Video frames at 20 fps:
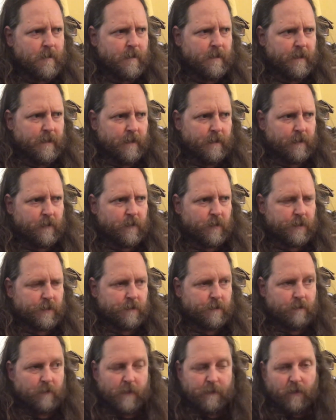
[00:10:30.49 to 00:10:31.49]
and of course
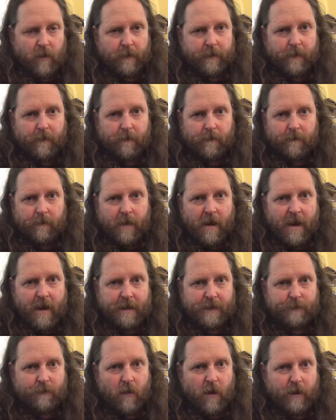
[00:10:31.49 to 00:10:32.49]
we bought the
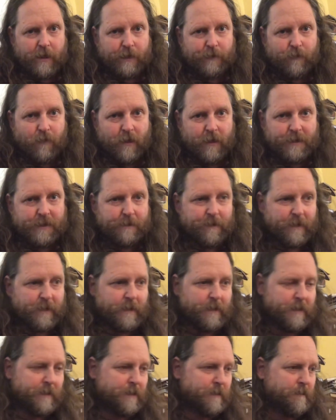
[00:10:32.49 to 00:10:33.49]
highest wattage ones
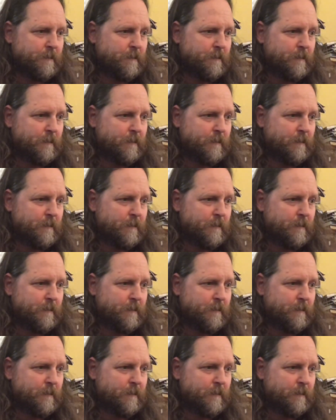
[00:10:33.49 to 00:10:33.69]
because,